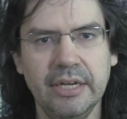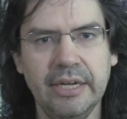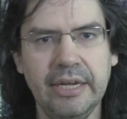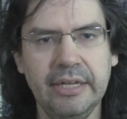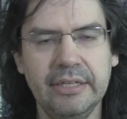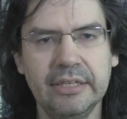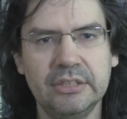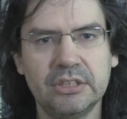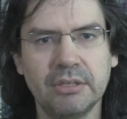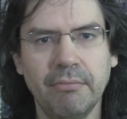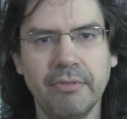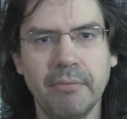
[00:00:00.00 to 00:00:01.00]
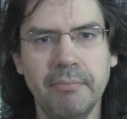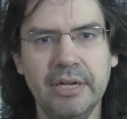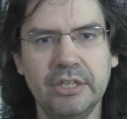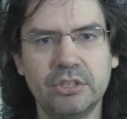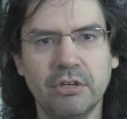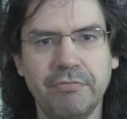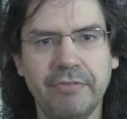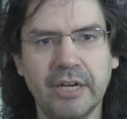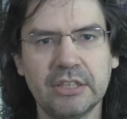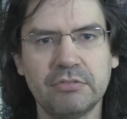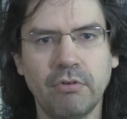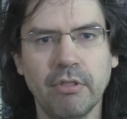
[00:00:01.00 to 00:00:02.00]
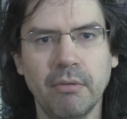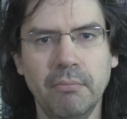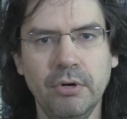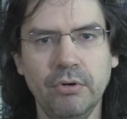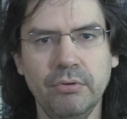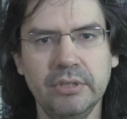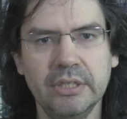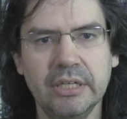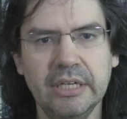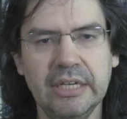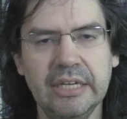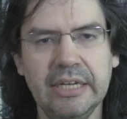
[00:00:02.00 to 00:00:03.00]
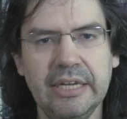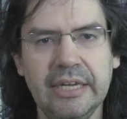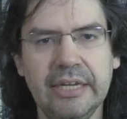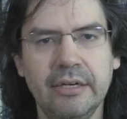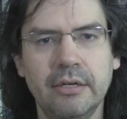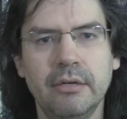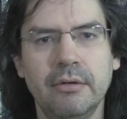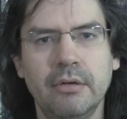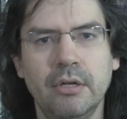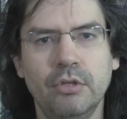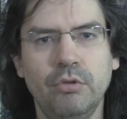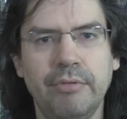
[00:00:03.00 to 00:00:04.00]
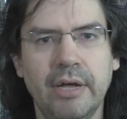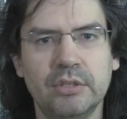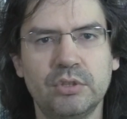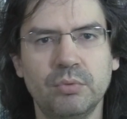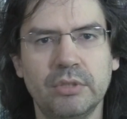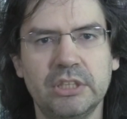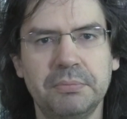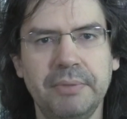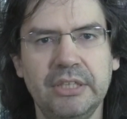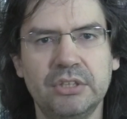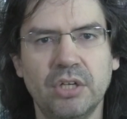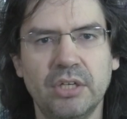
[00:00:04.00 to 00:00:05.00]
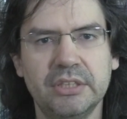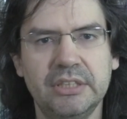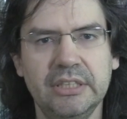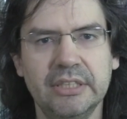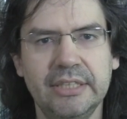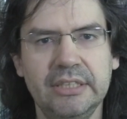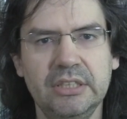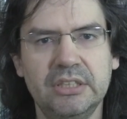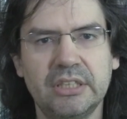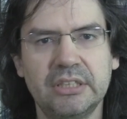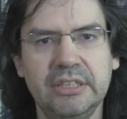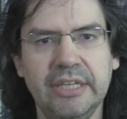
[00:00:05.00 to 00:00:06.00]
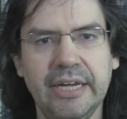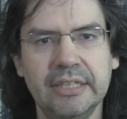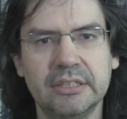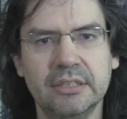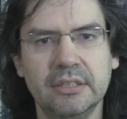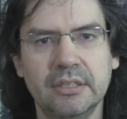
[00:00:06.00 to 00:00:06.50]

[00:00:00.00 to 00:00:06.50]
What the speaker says: He did some of the miniature effects for the moon in 2001 A Space Odyssey 1968.